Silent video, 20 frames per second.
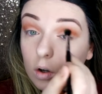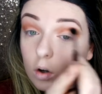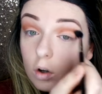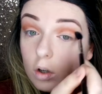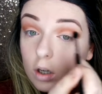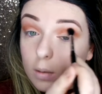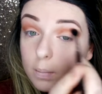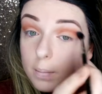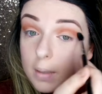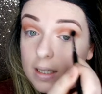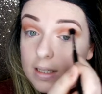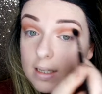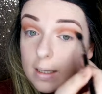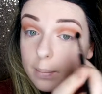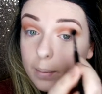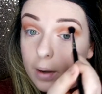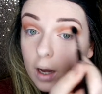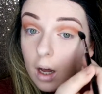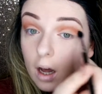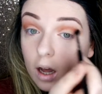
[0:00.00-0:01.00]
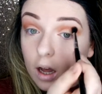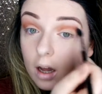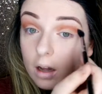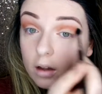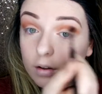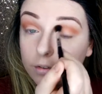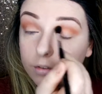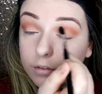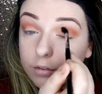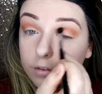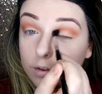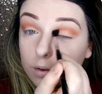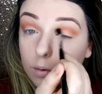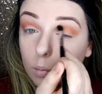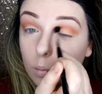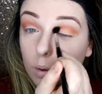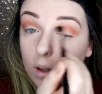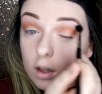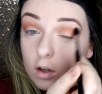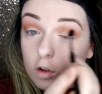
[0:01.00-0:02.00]
on a busy path
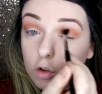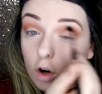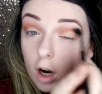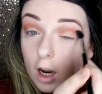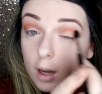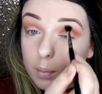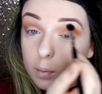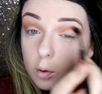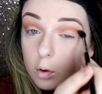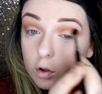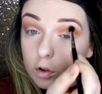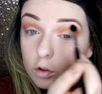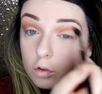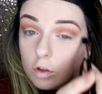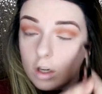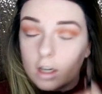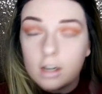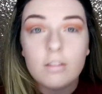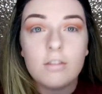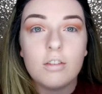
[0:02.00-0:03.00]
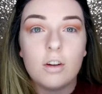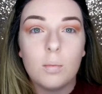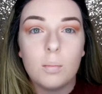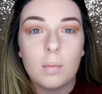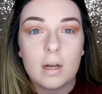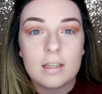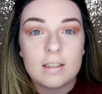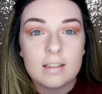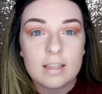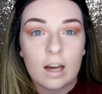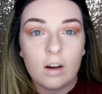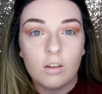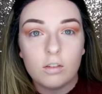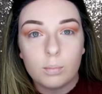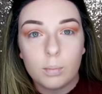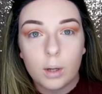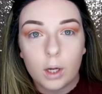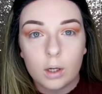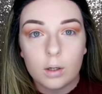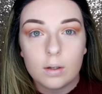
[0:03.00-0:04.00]
with a tripod trying to film
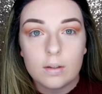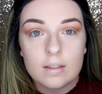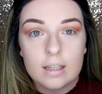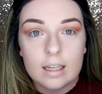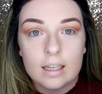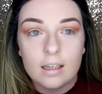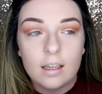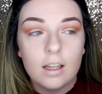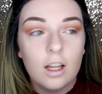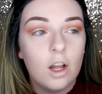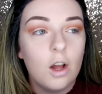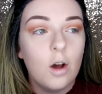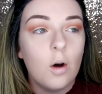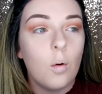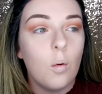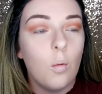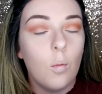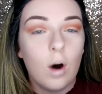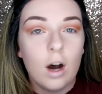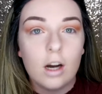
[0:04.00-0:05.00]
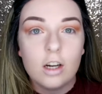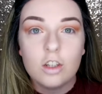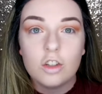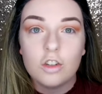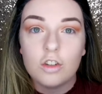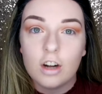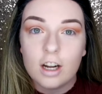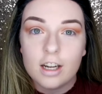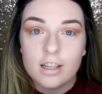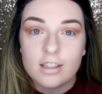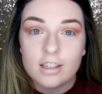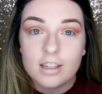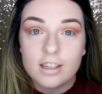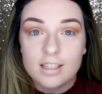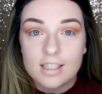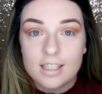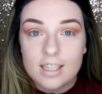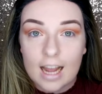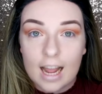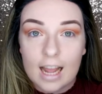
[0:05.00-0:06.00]
myself posing whilst trying to
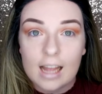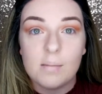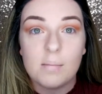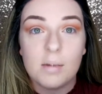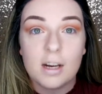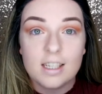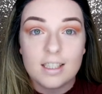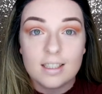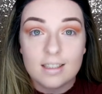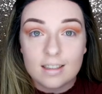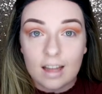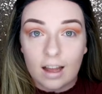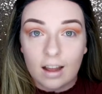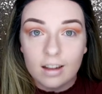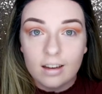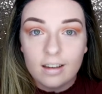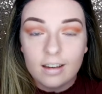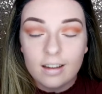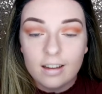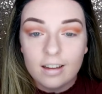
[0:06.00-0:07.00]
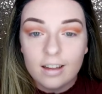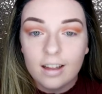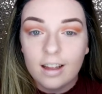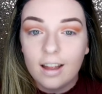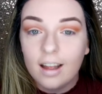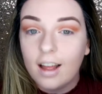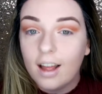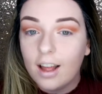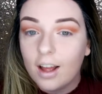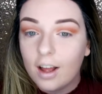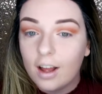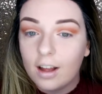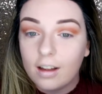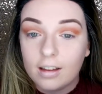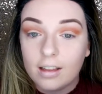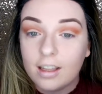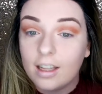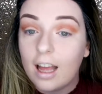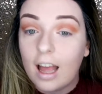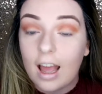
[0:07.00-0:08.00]
contain my son.
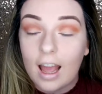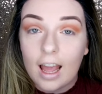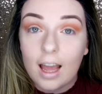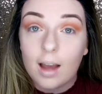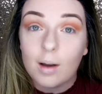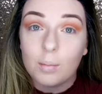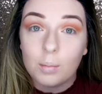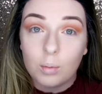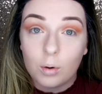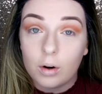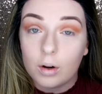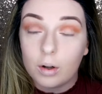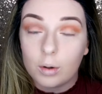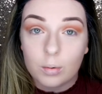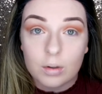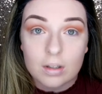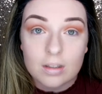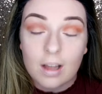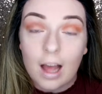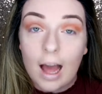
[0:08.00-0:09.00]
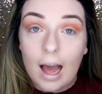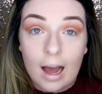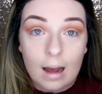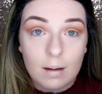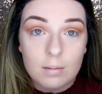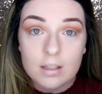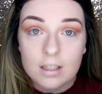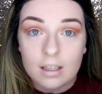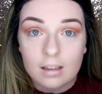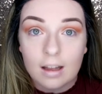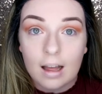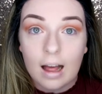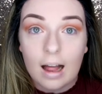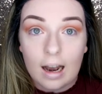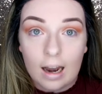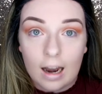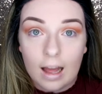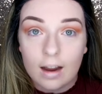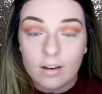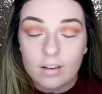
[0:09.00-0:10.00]
It probably was absolutely
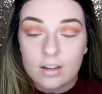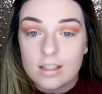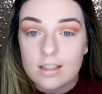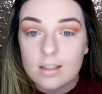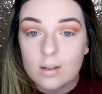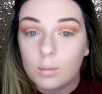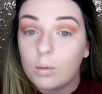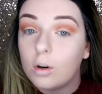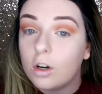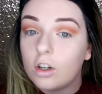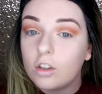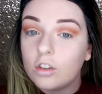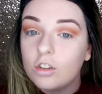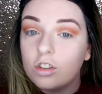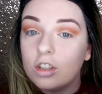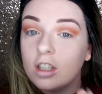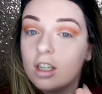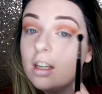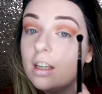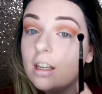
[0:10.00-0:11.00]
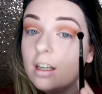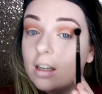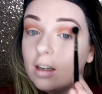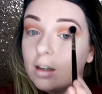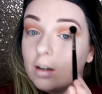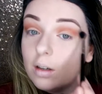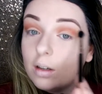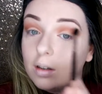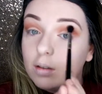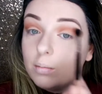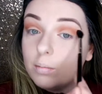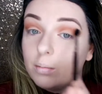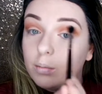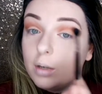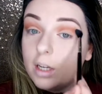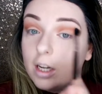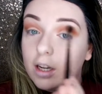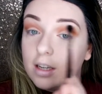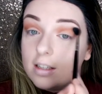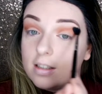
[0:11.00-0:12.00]
hilarious to watch.
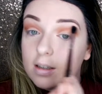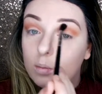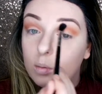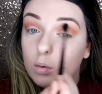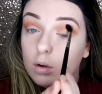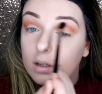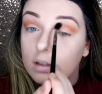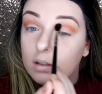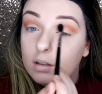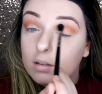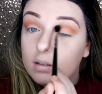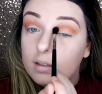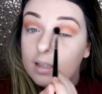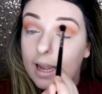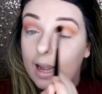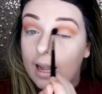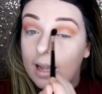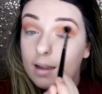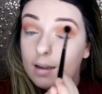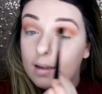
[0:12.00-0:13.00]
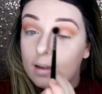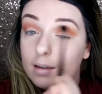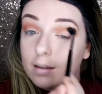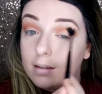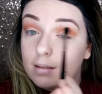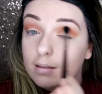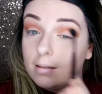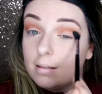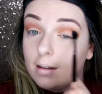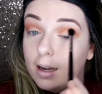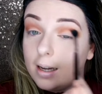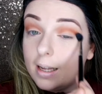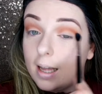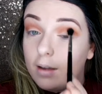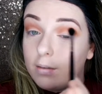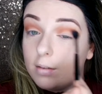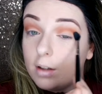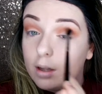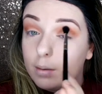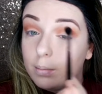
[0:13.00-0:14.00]
We only did one take and I
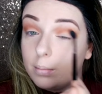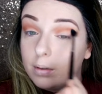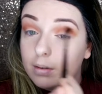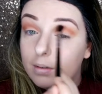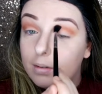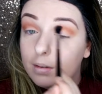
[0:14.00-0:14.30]
gave up.